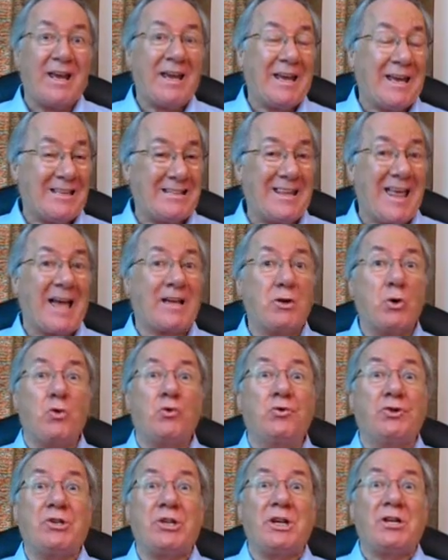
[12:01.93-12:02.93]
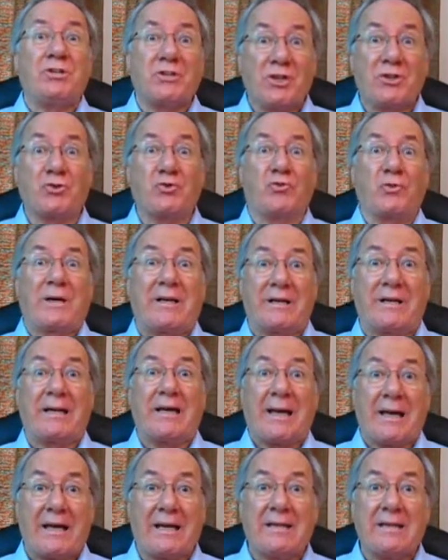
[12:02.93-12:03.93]
Is that who Jesus really
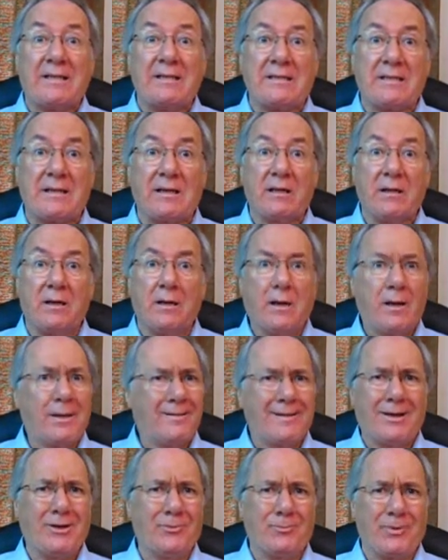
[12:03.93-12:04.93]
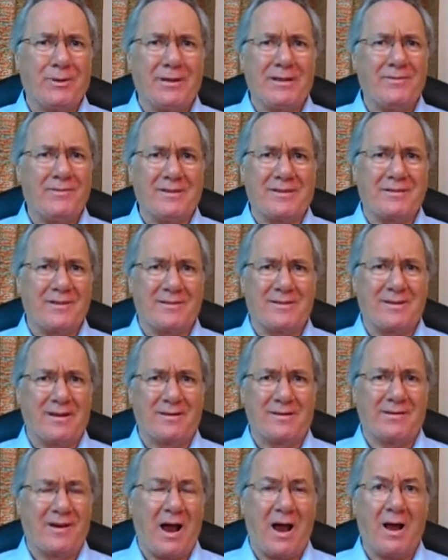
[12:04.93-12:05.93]
is? They don't believe he's the Son
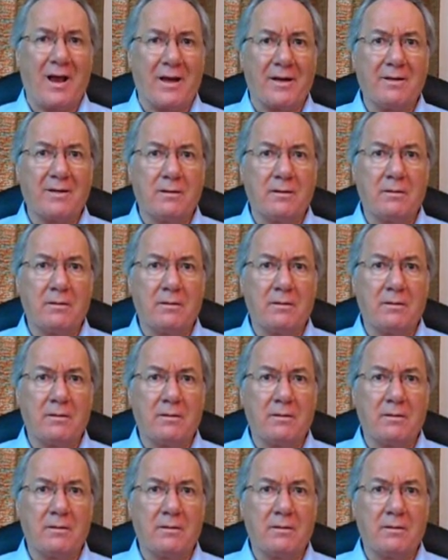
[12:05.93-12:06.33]
of God.